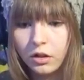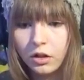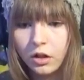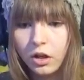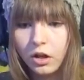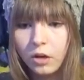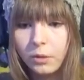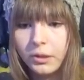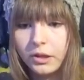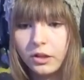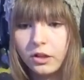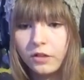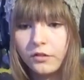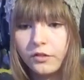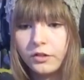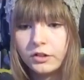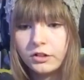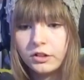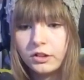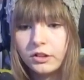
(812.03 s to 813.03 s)
Oh my god, I thought
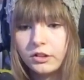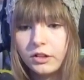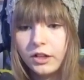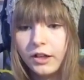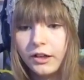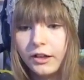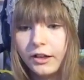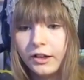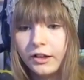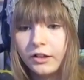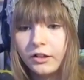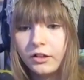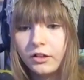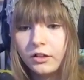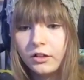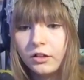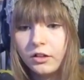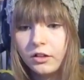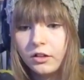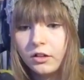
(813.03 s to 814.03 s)
I was gonna die then.
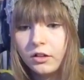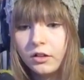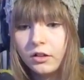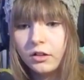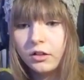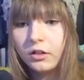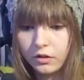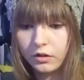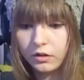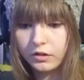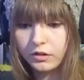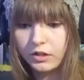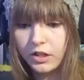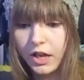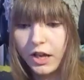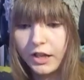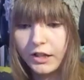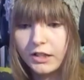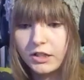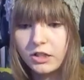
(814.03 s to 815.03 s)

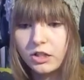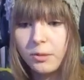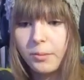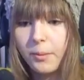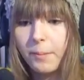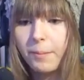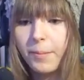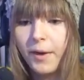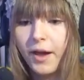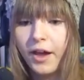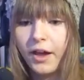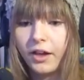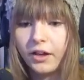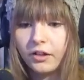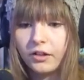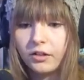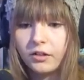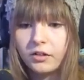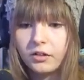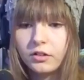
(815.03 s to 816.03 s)
Die, you stupid bug!
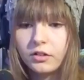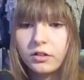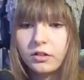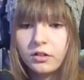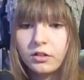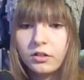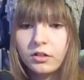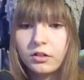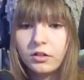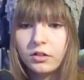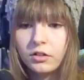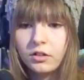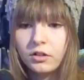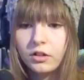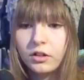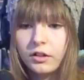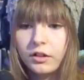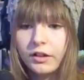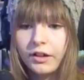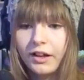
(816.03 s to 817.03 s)

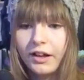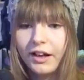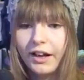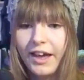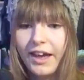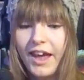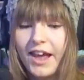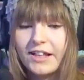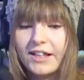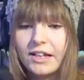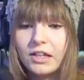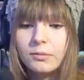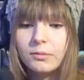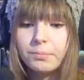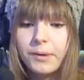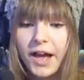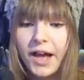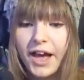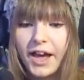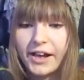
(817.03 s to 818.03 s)
I hate these
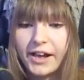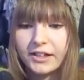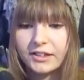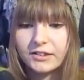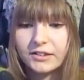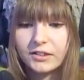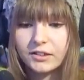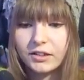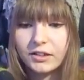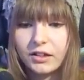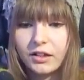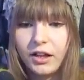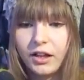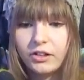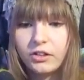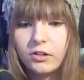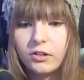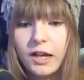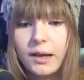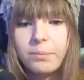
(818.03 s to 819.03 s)
bugs! I
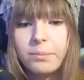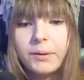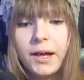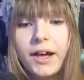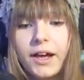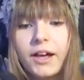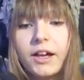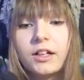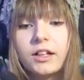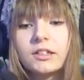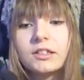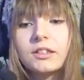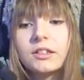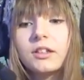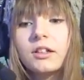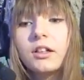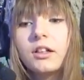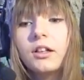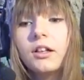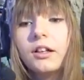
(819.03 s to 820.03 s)
don't like bugs!
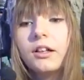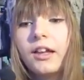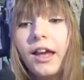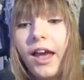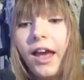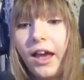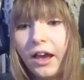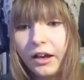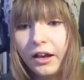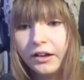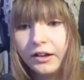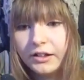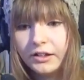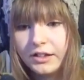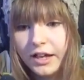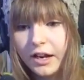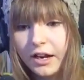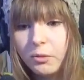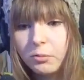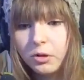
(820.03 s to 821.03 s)
Okay,
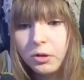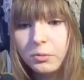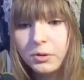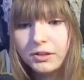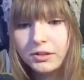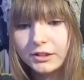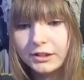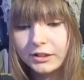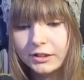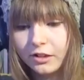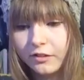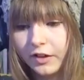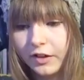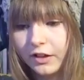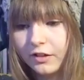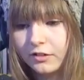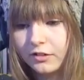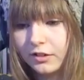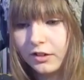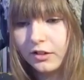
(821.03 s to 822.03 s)
so any more monsters
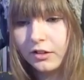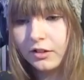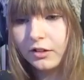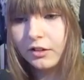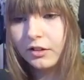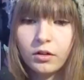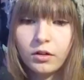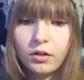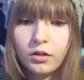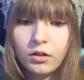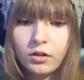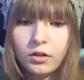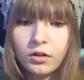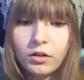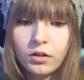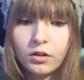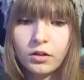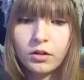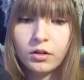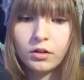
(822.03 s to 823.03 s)
around?
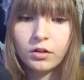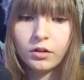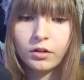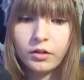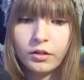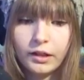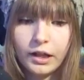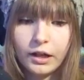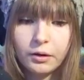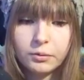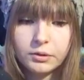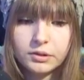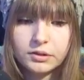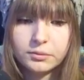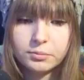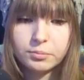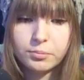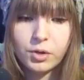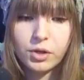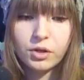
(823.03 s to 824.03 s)
That
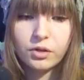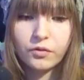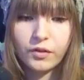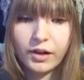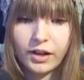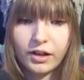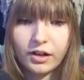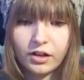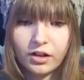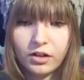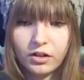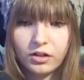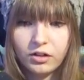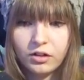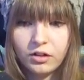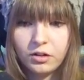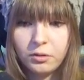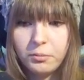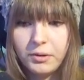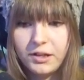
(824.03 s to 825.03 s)
one's moving,
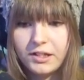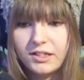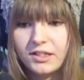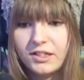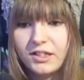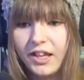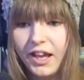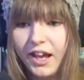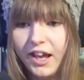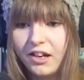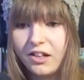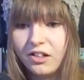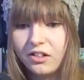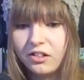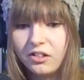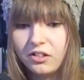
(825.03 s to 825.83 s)
but it's dead.